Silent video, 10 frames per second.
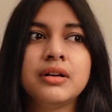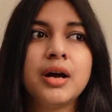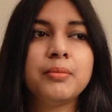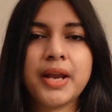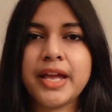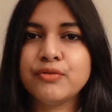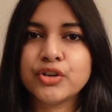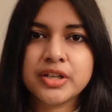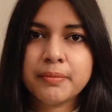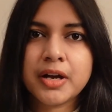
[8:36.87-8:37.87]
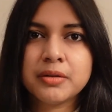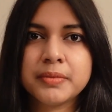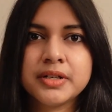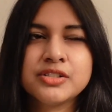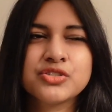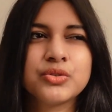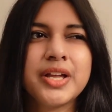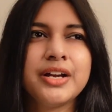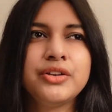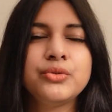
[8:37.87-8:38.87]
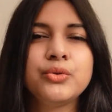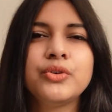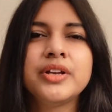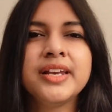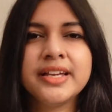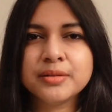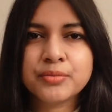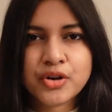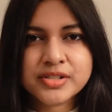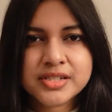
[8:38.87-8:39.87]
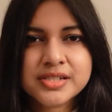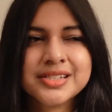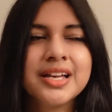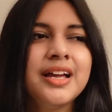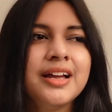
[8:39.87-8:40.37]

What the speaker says: applying for the apartment, so that you don't delay the process.